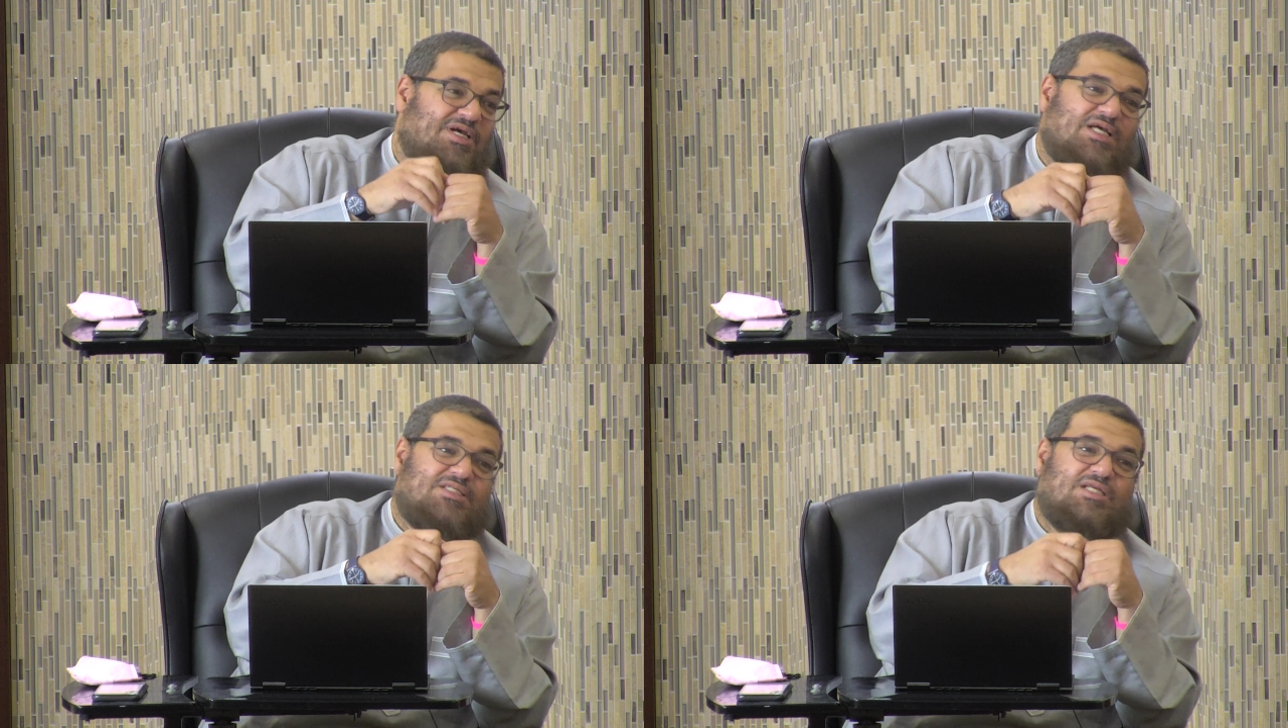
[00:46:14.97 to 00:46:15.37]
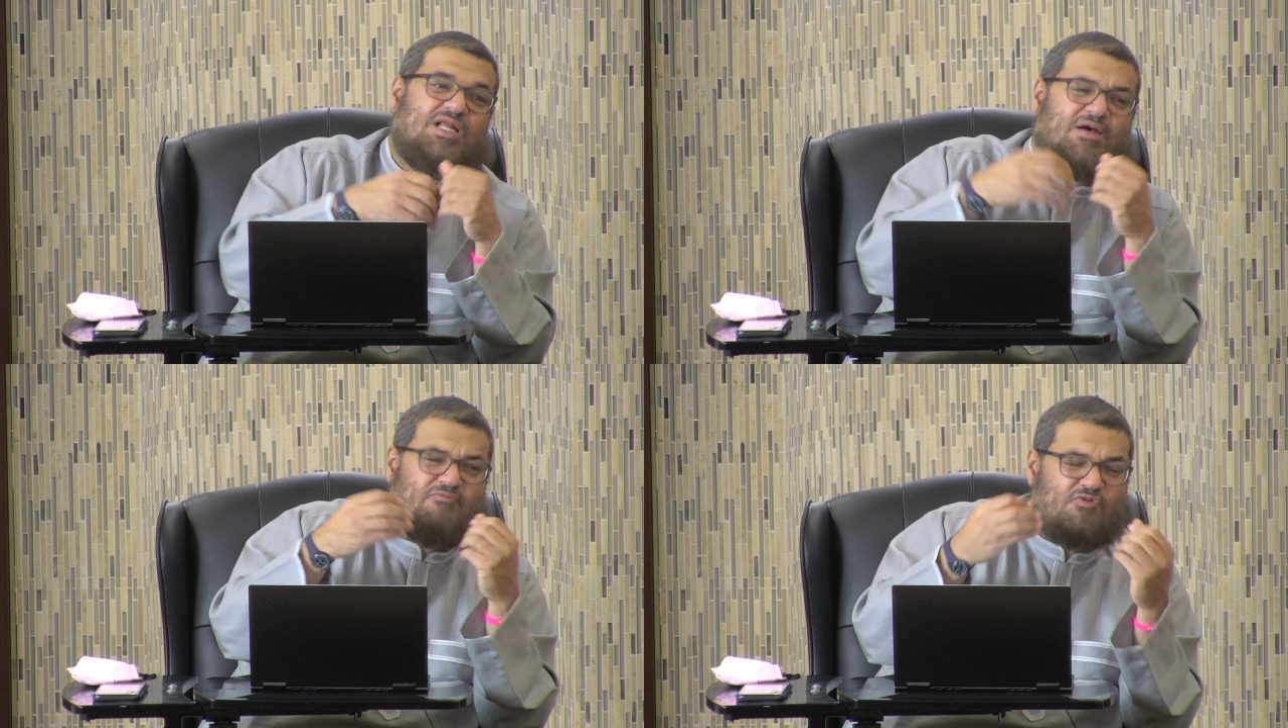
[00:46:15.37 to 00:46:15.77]
and said,
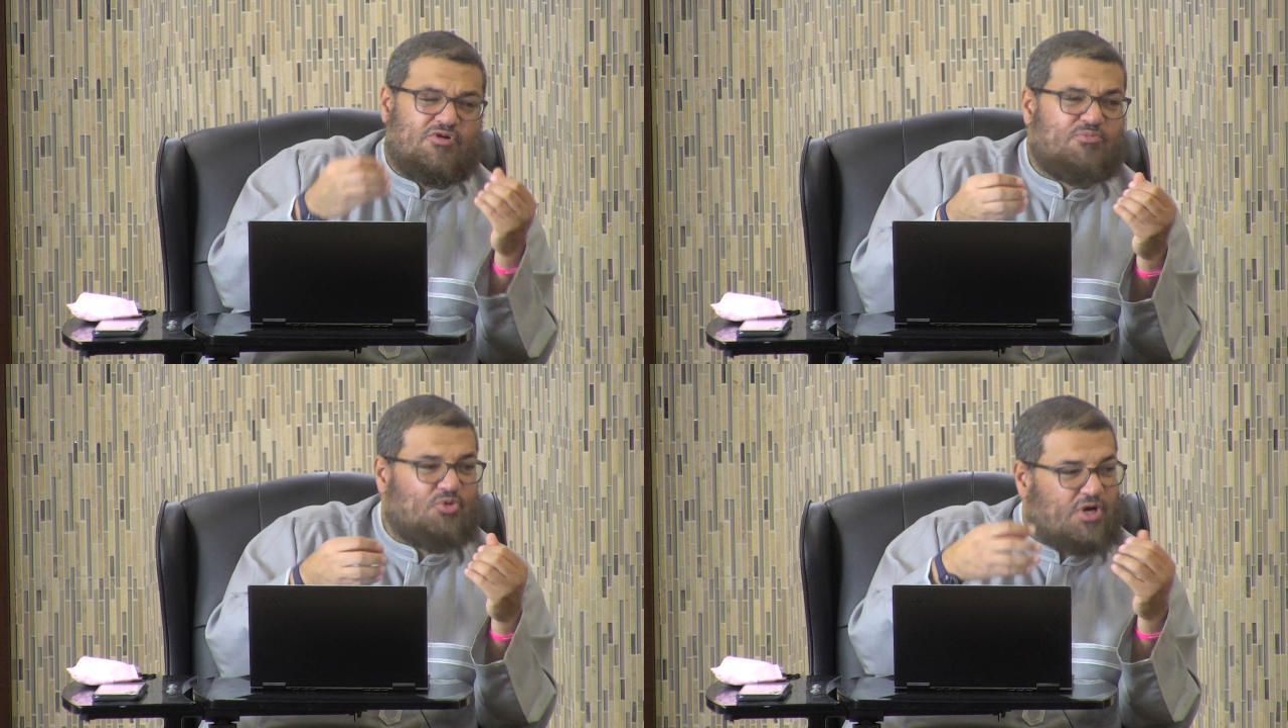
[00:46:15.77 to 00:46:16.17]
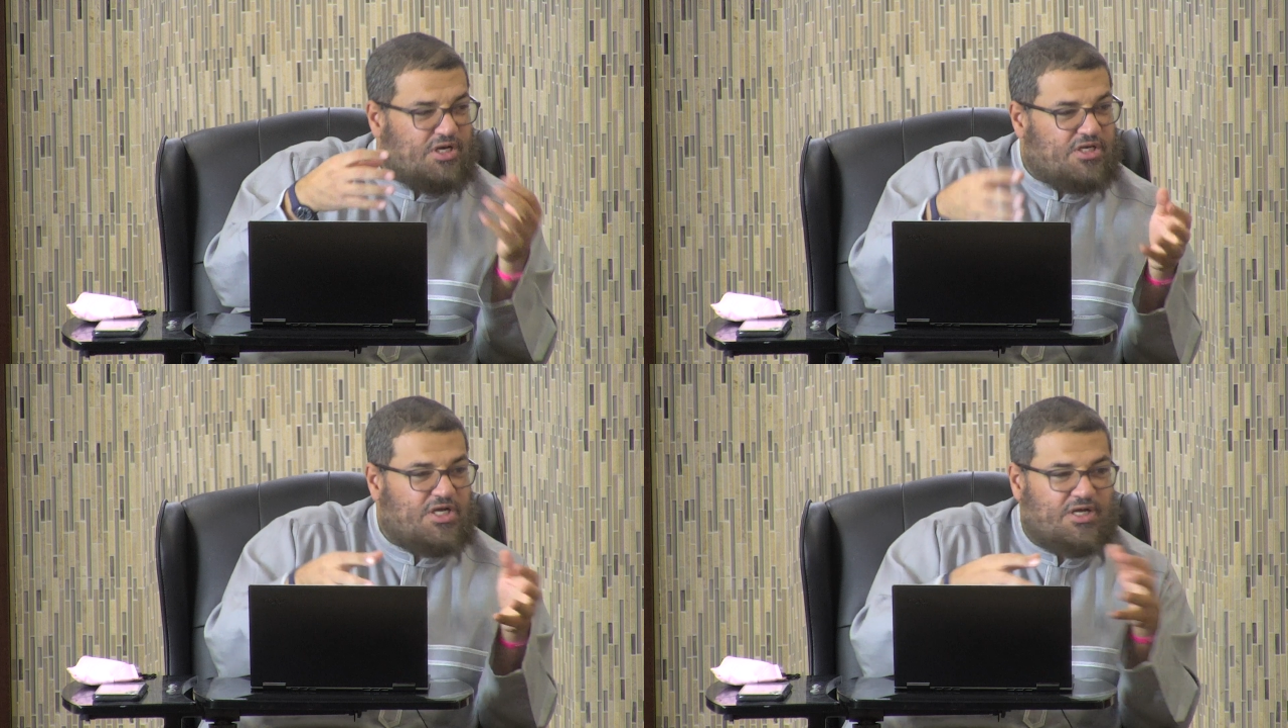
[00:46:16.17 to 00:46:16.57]
I'm very poor, I
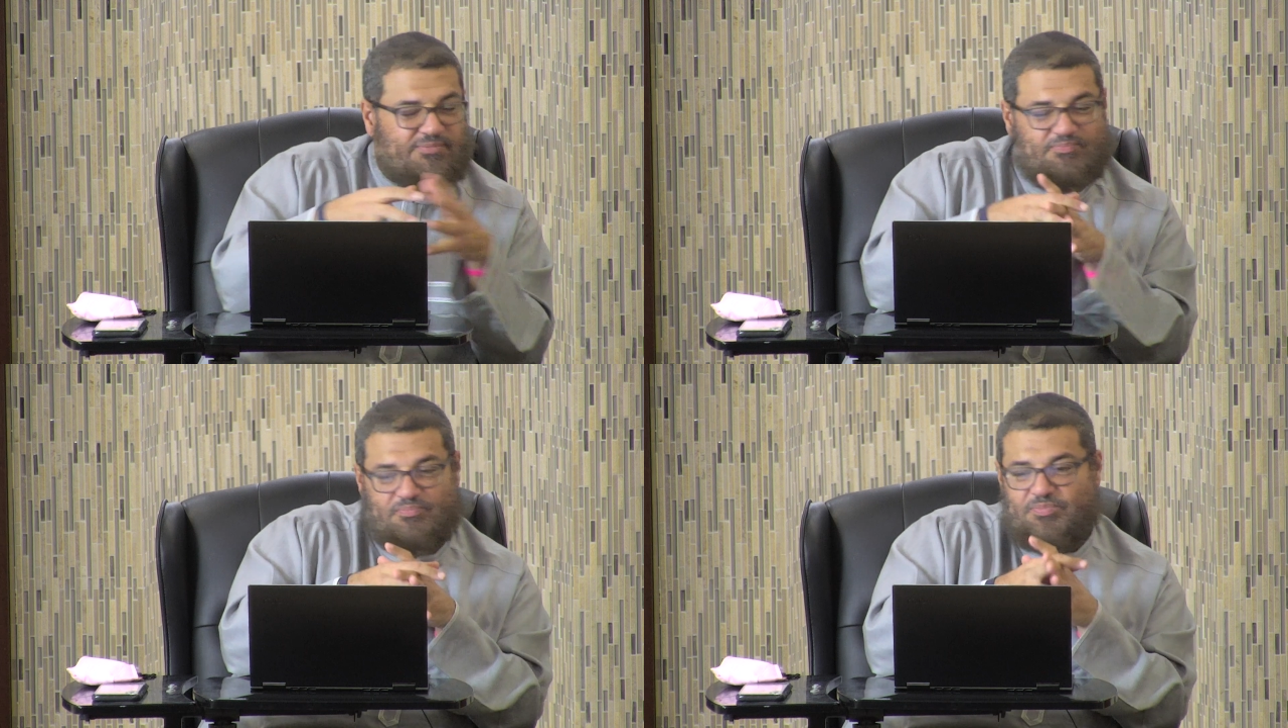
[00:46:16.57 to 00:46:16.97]
need help.